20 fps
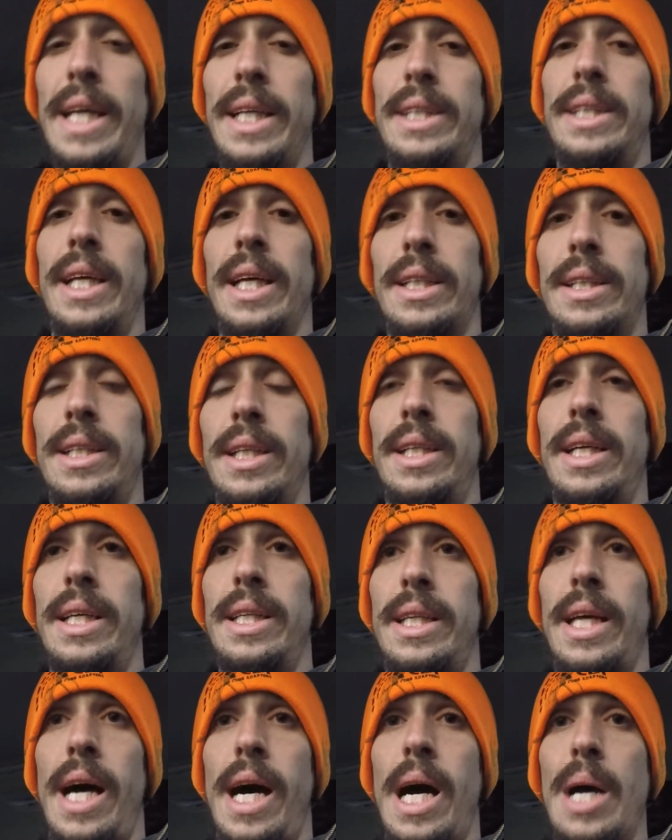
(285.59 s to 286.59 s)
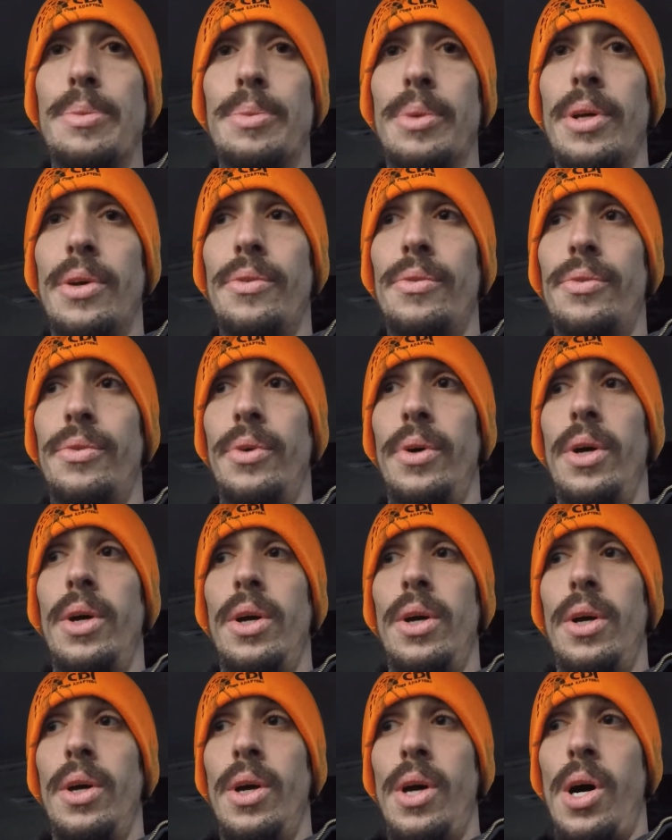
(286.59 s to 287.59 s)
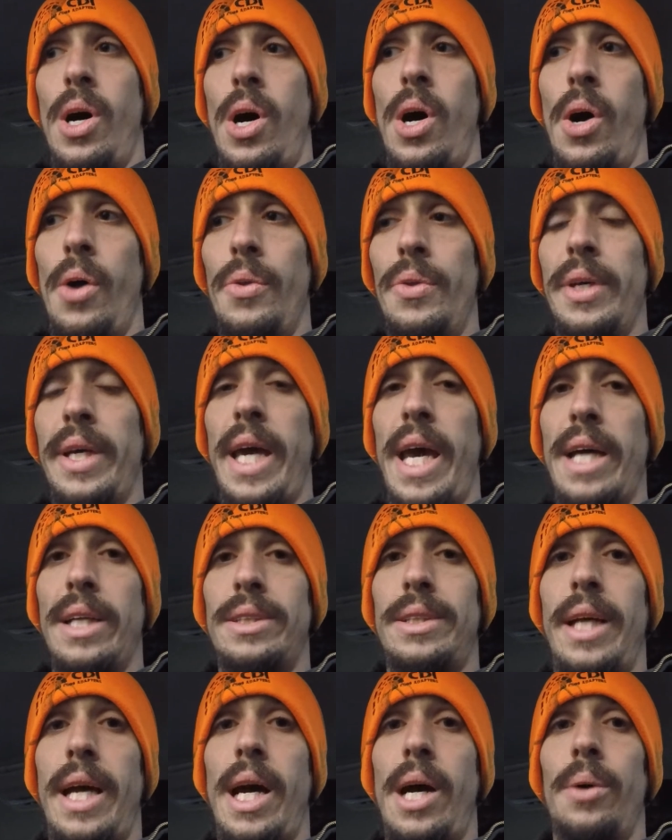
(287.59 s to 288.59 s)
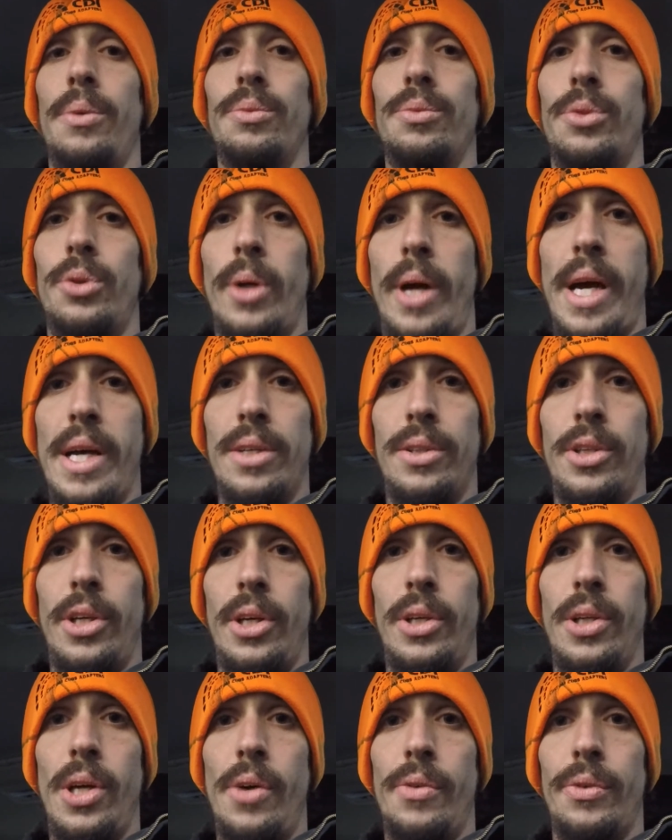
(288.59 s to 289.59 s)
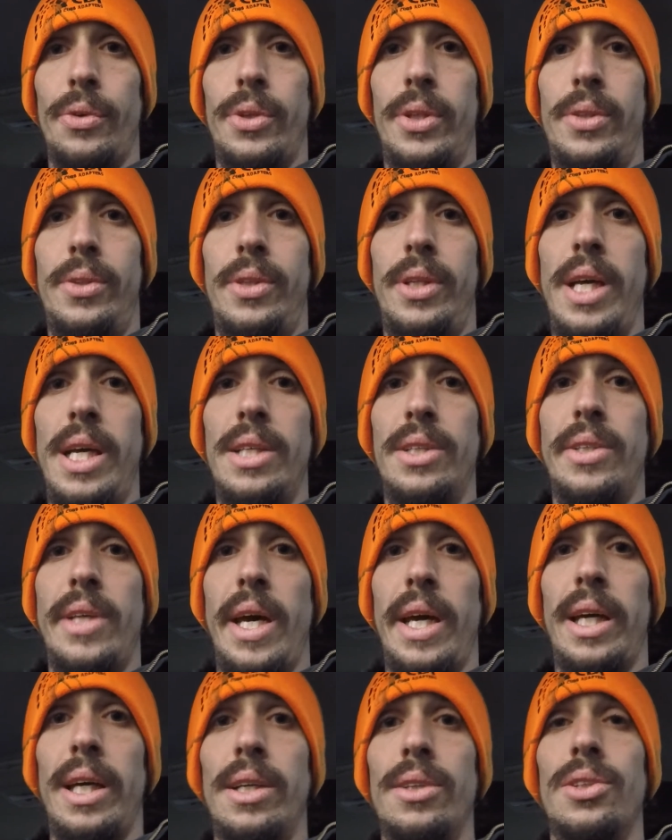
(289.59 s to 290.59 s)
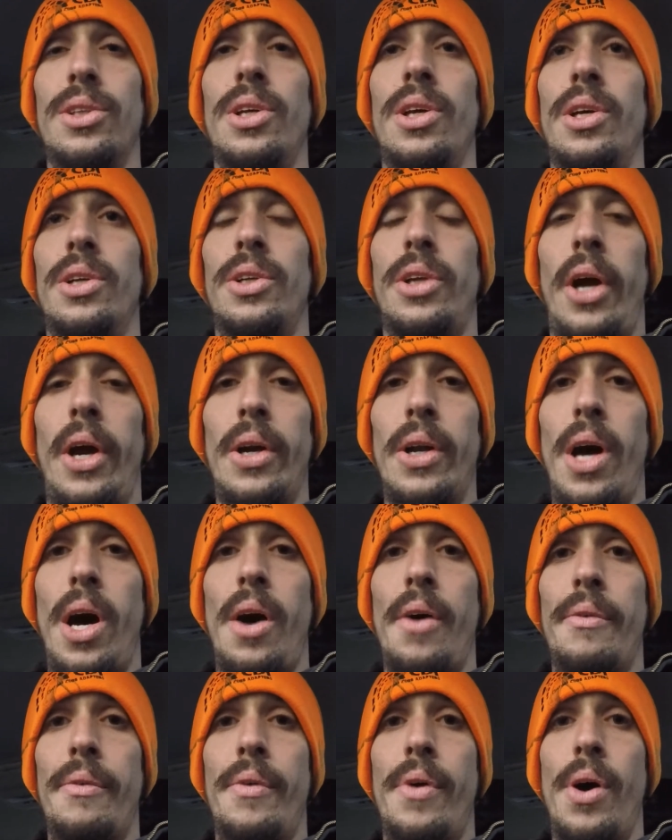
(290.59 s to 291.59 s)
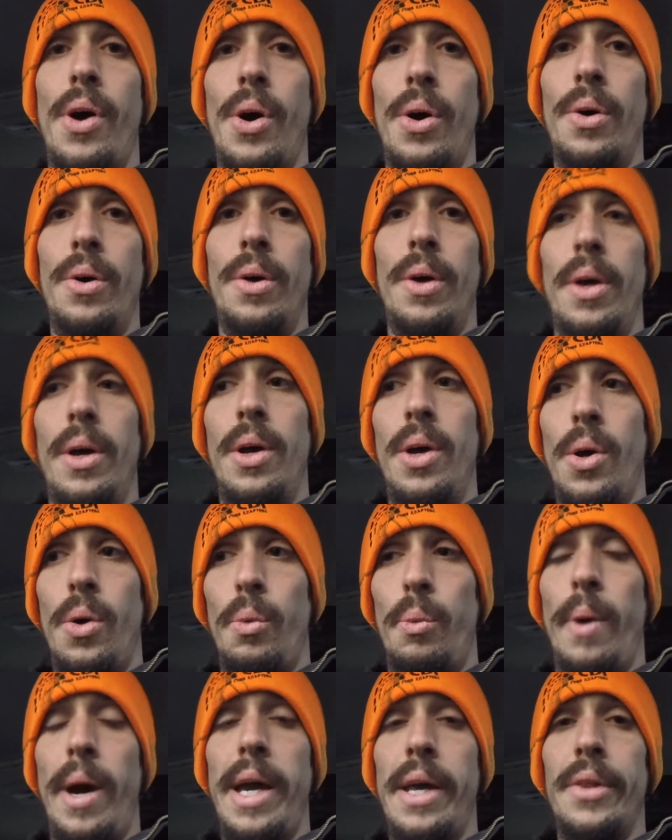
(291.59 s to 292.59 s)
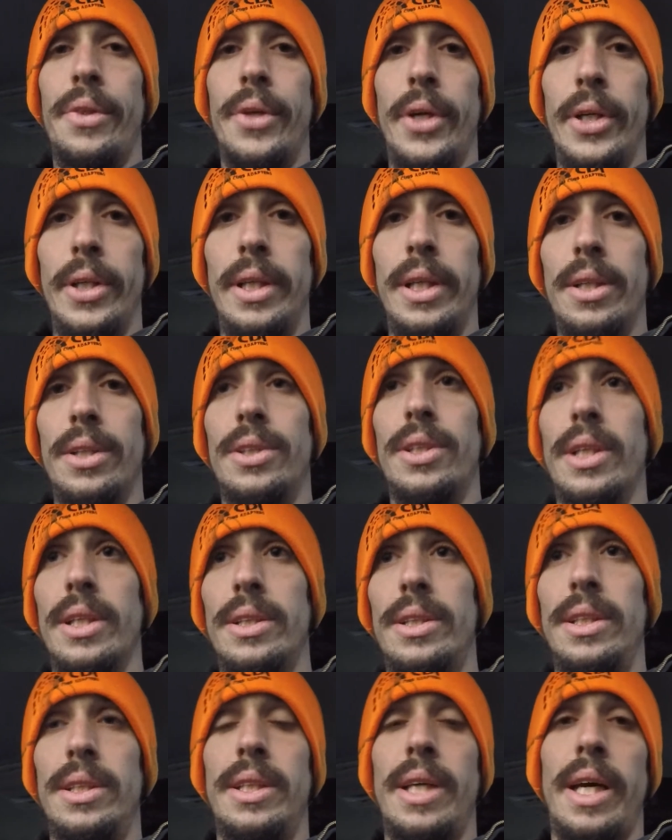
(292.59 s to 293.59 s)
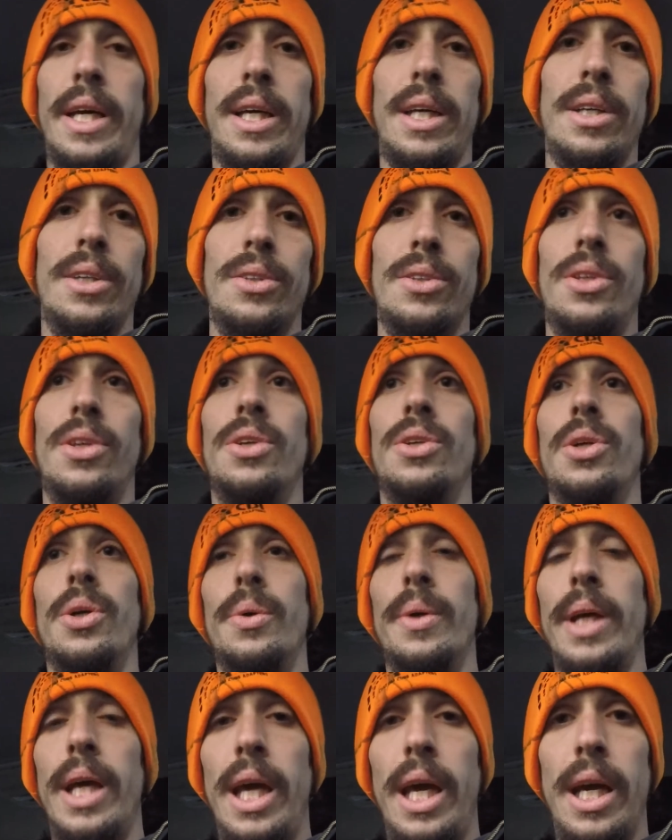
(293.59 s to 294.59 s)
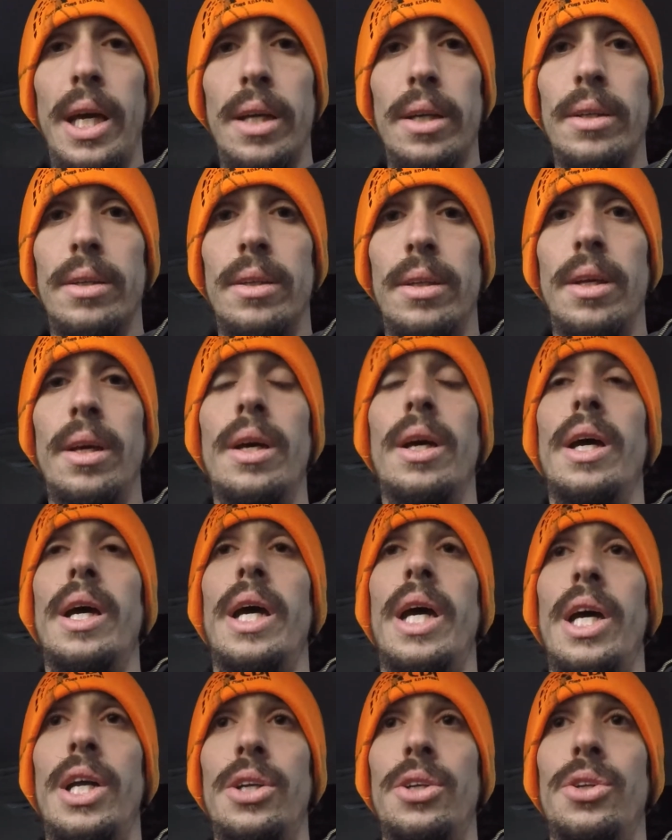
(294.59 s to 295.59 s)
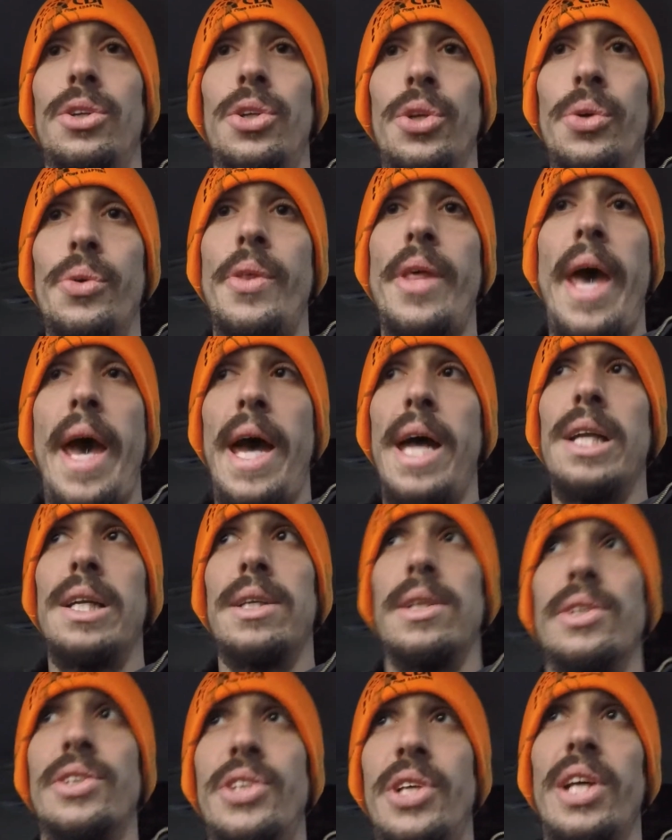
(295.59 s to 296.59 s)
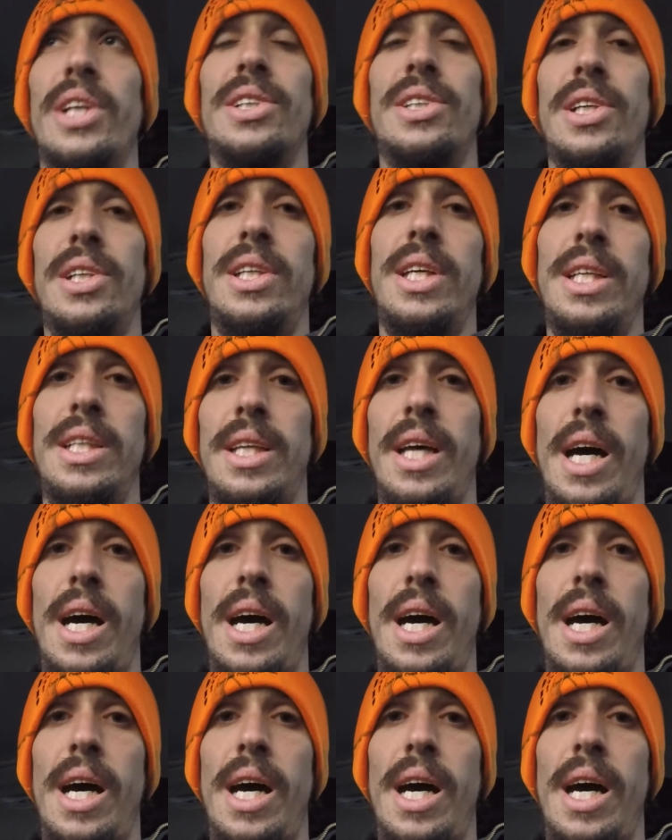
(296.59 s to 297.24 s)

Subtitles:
6 to 10 times of holding the gas down, try and turn it over 10 seconds, turn it off, wait 30 to 60 seconds, do it again, and do that 6 to 10